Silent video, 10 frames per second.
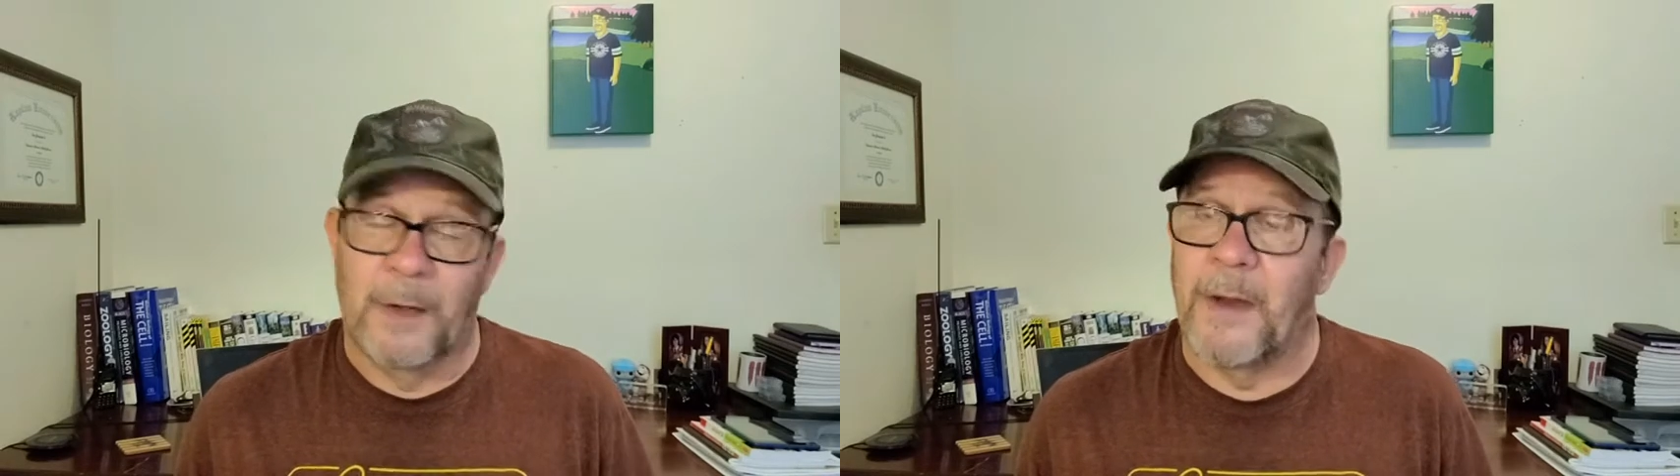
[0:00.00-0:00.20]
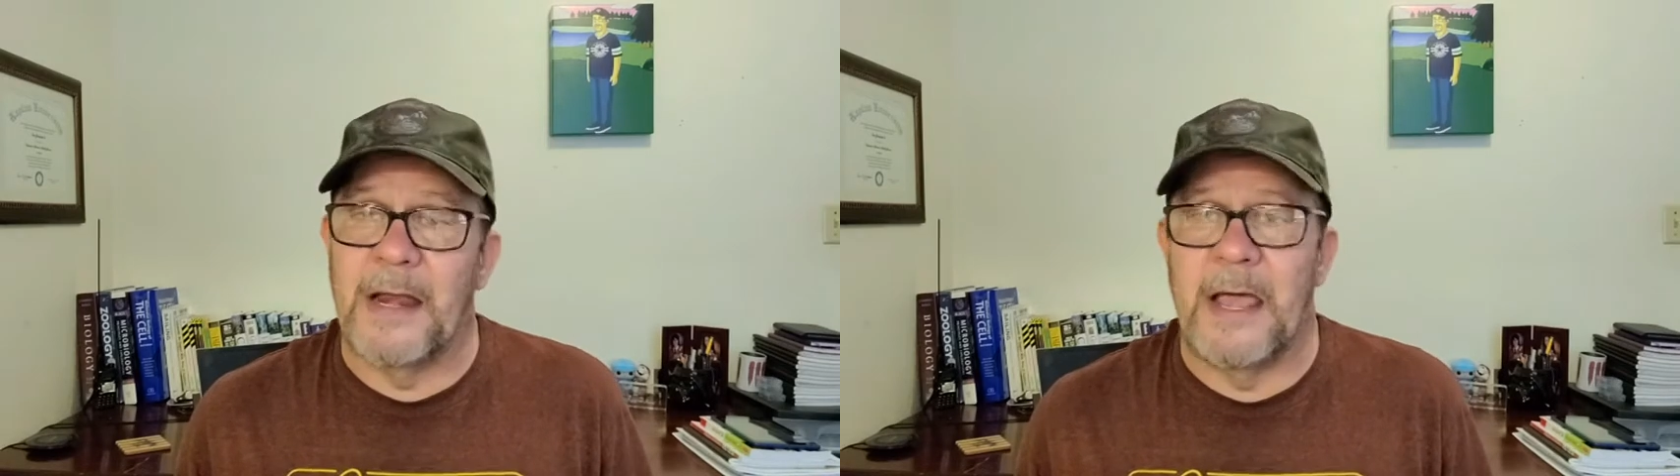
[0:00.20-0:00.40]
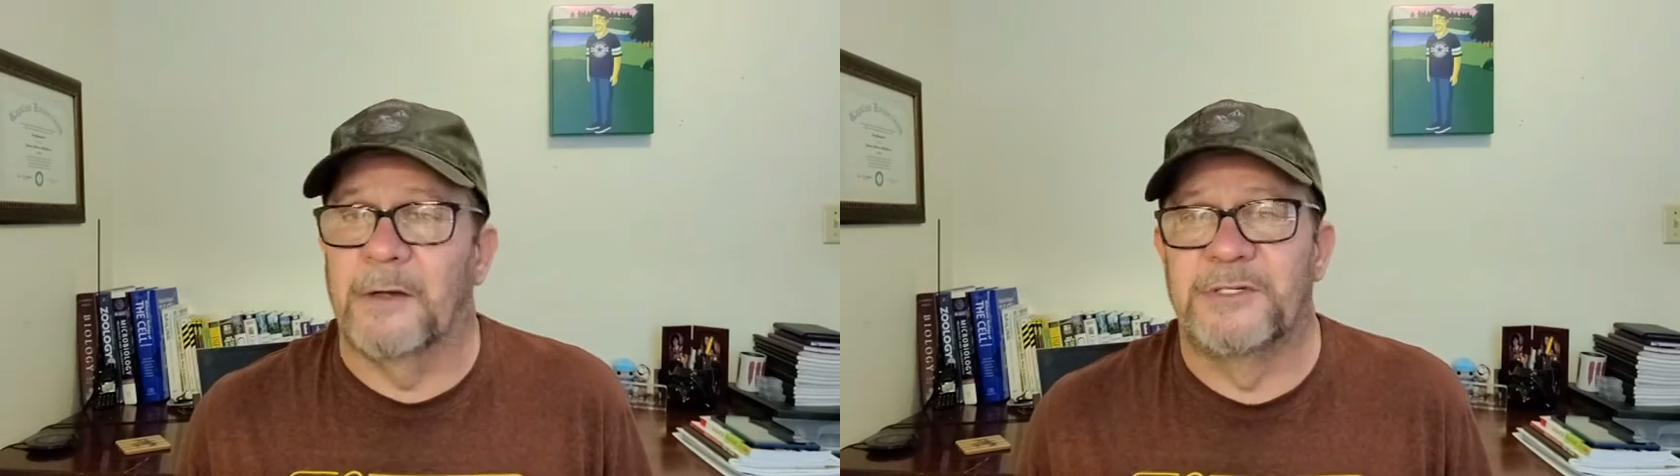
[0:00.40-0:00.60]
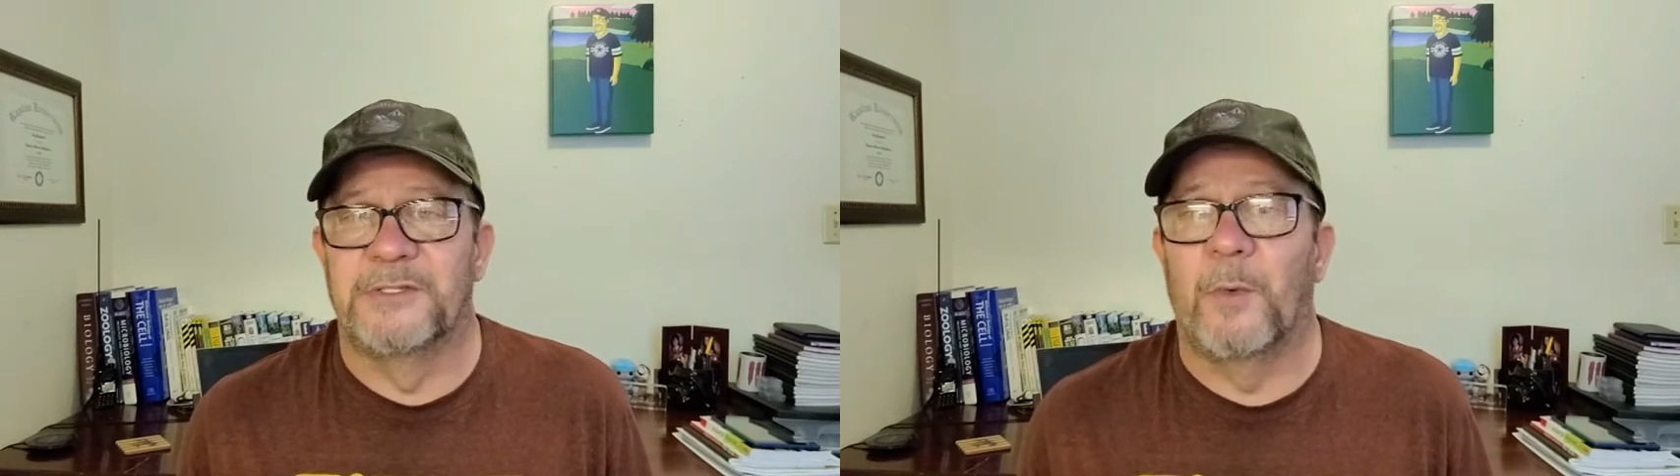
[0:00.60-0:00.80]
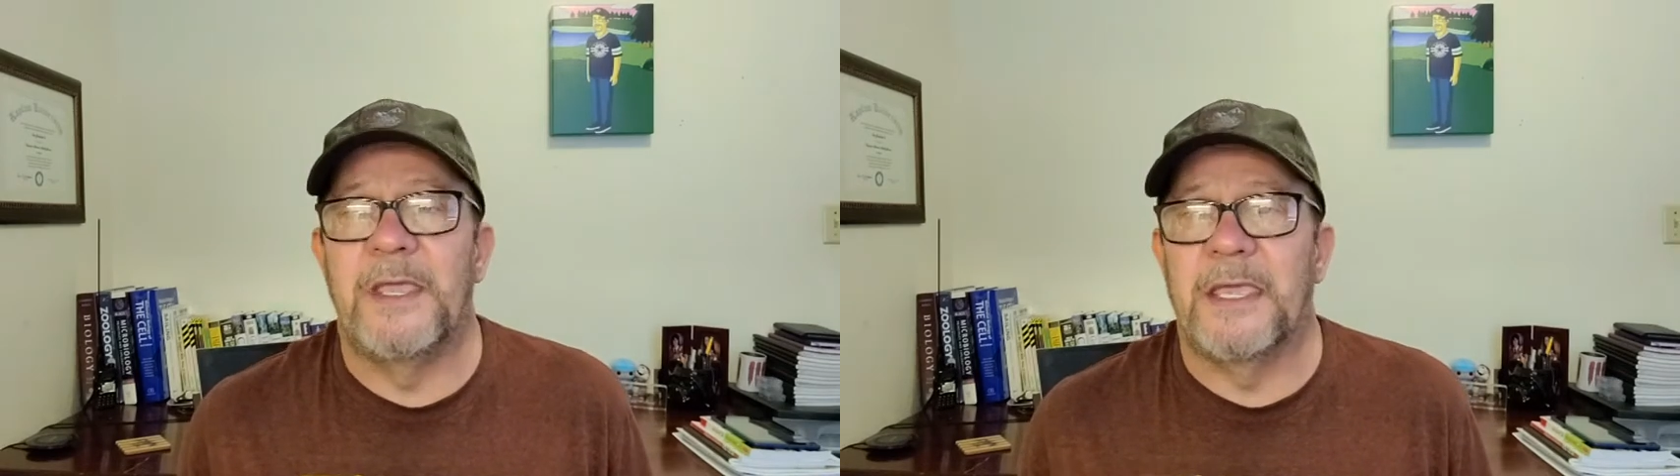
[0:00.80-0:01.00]
Right now, it's
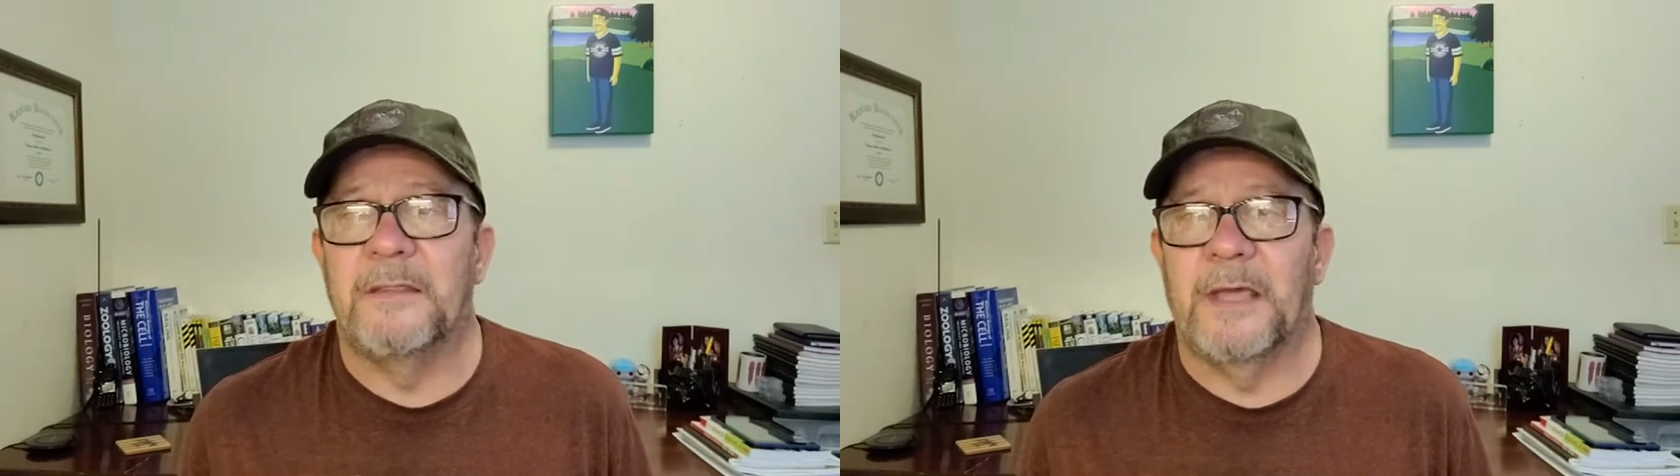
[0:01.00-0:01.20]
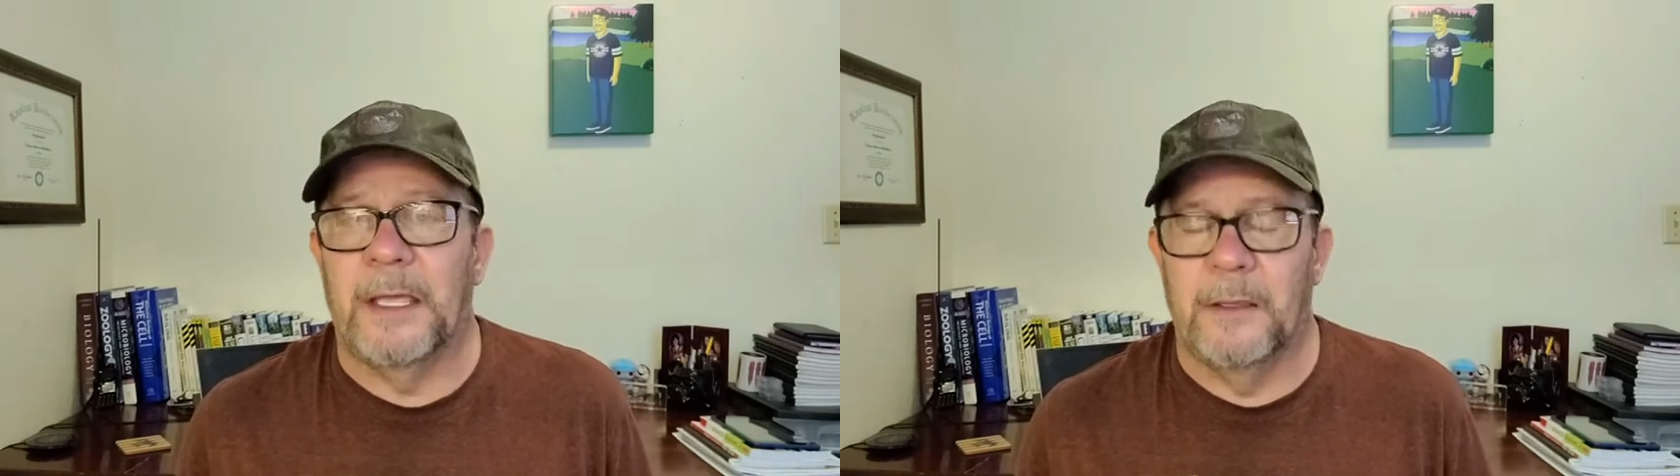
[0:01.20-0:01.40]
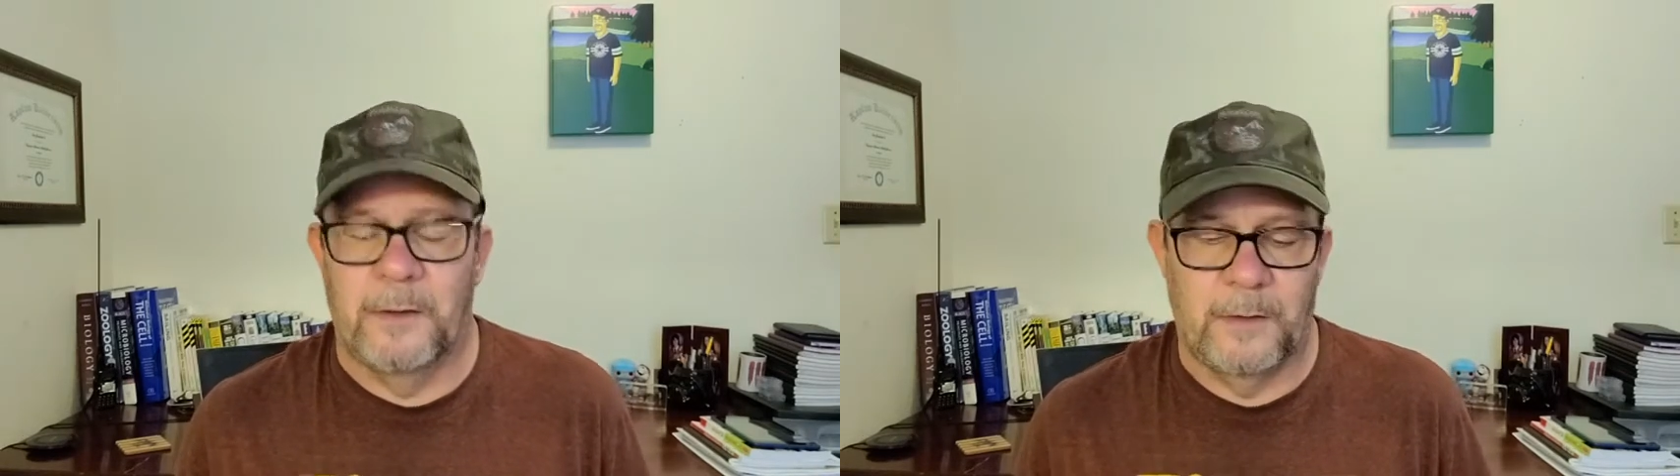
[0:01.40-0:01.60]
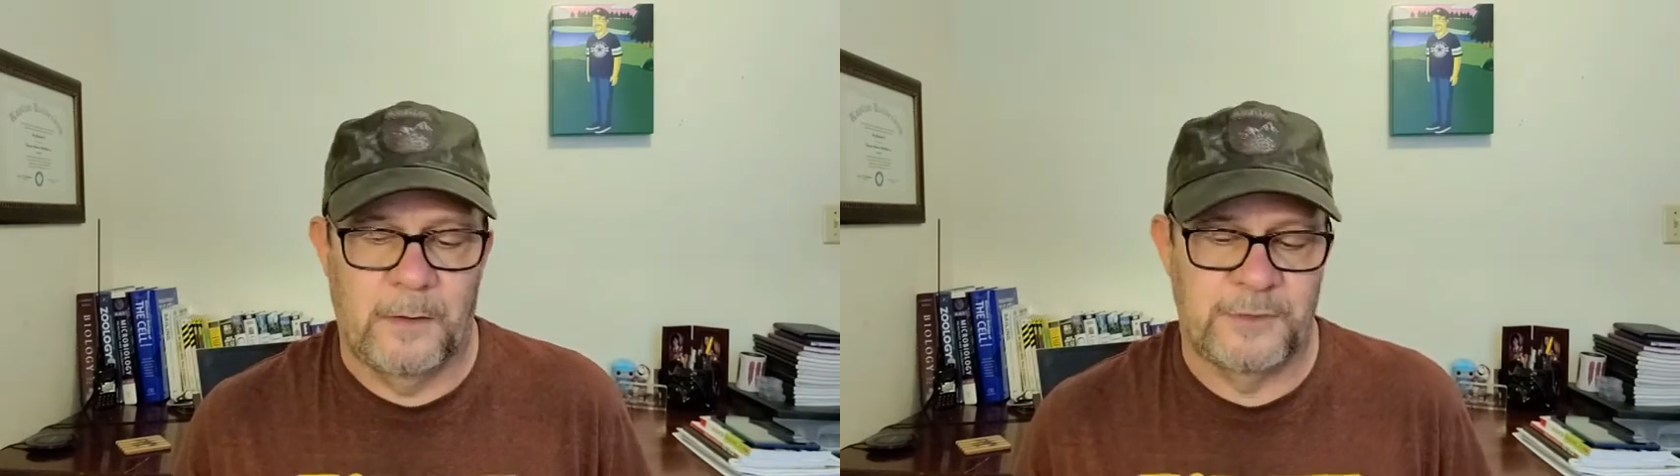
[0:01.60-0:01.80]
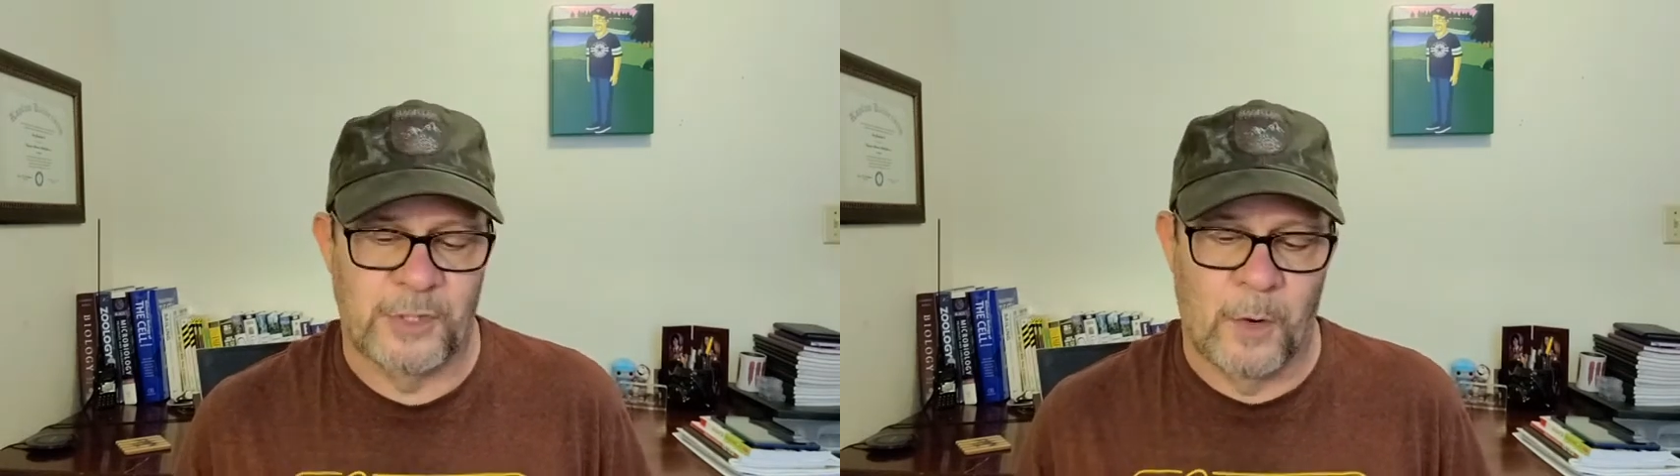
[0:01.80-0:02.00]
just a weekend thing.
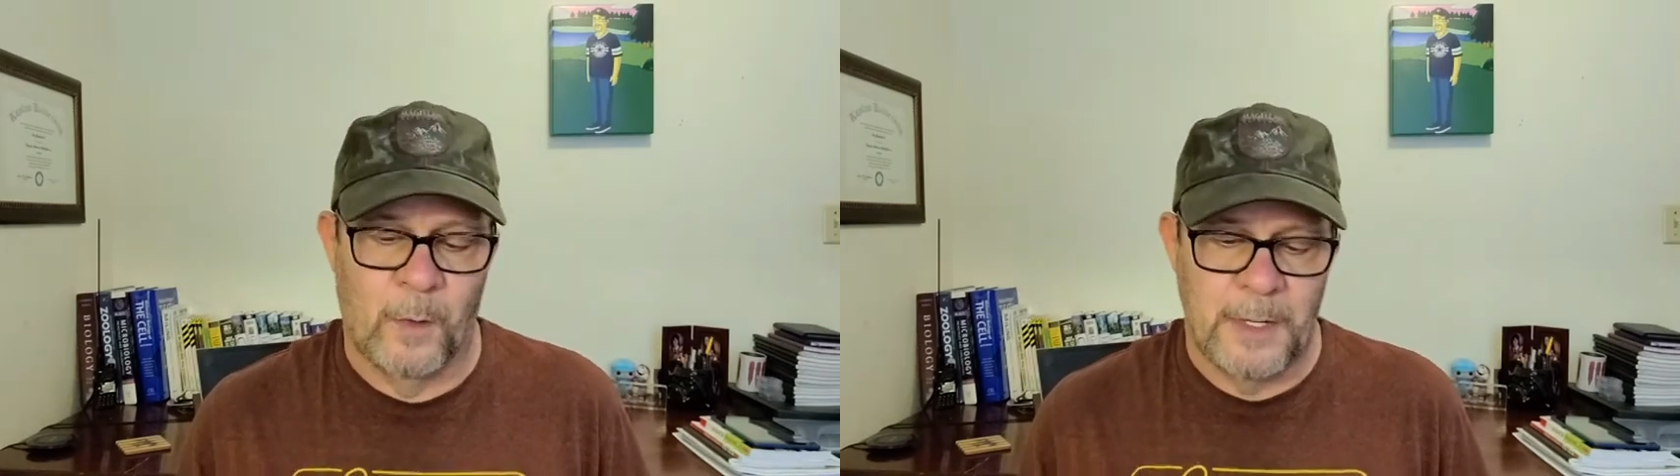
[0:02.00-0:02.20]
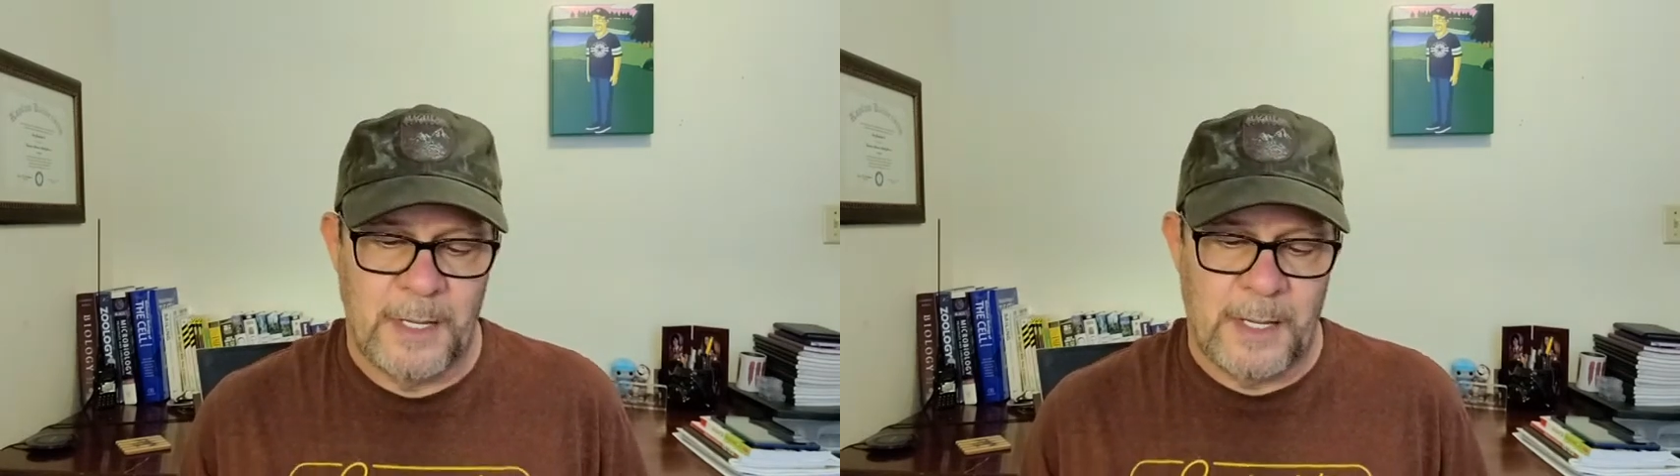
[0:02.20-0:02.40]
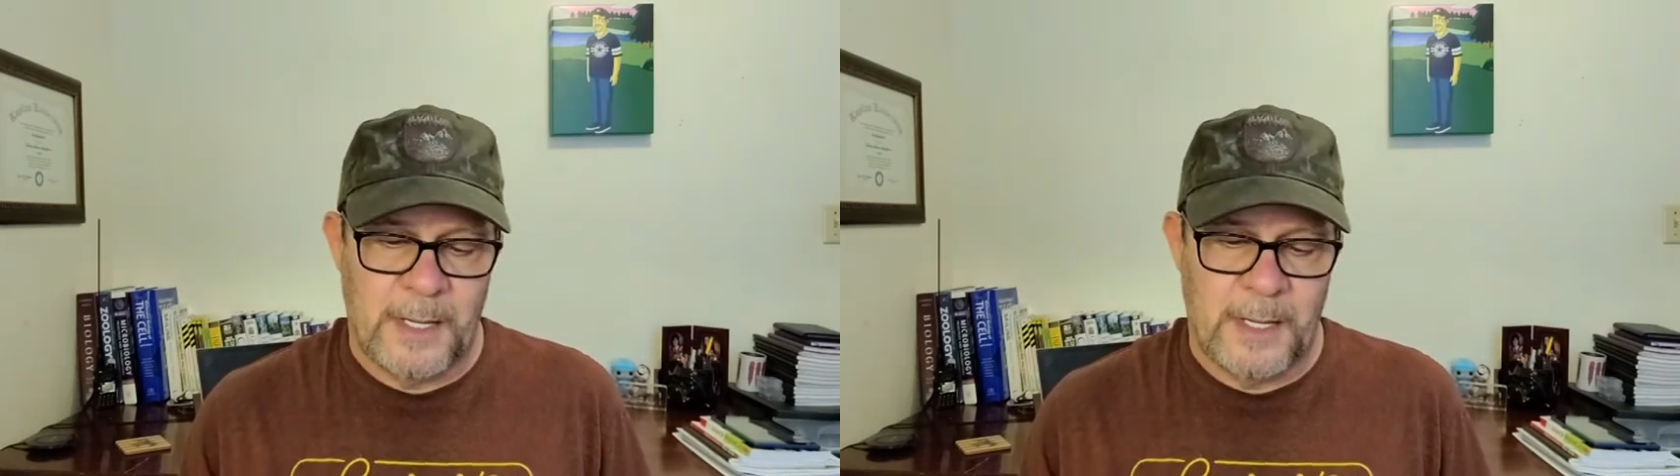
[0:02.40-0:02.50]
So